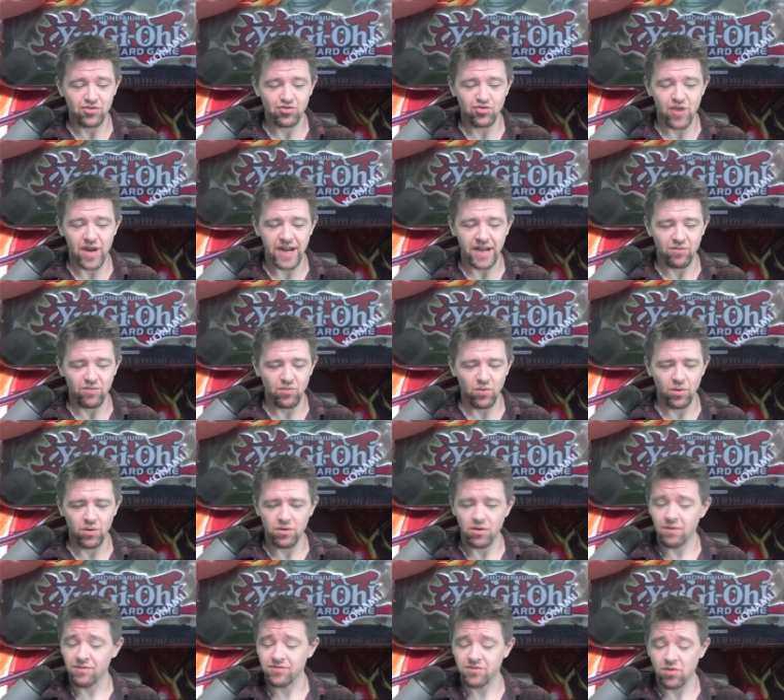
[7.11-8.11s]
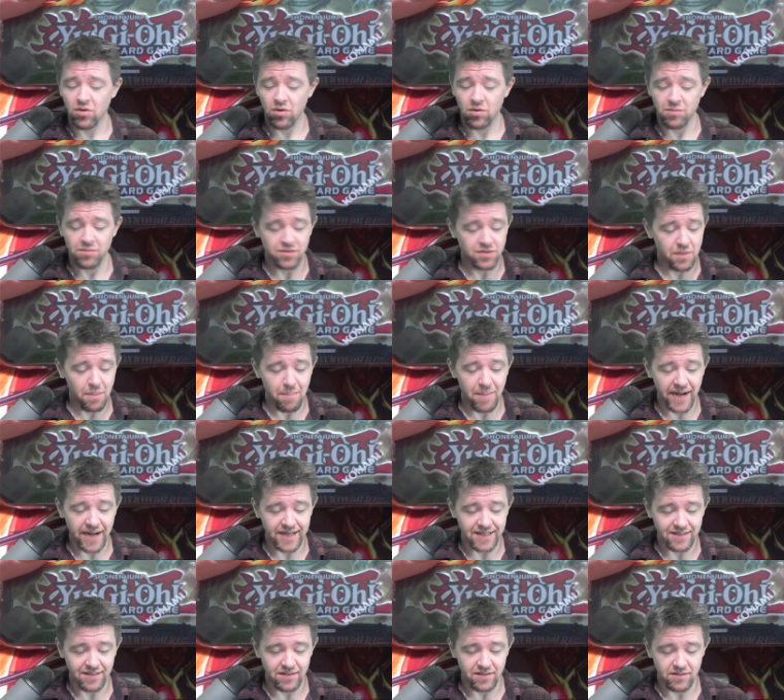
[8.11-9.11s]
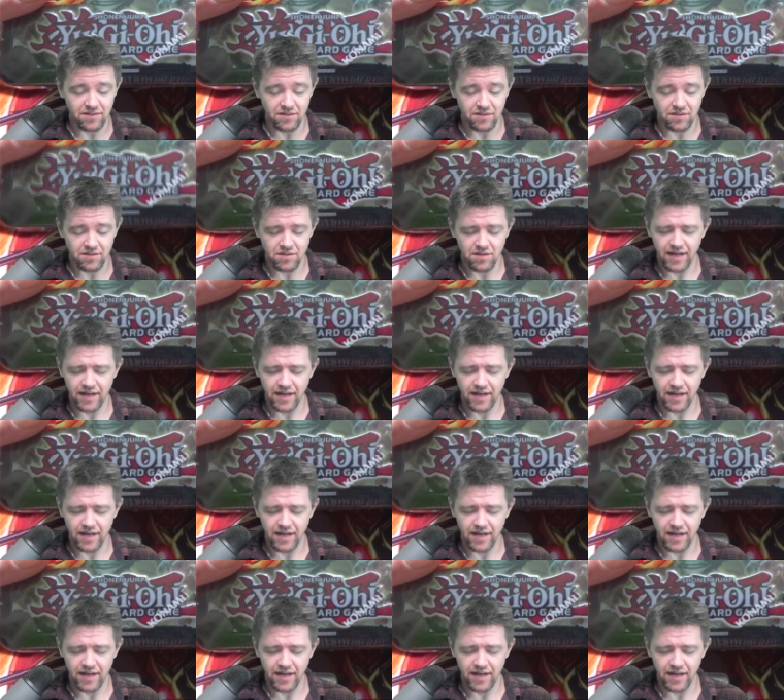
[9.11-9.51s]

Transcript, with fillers: Dragon Ruler of Storms Mega Tins.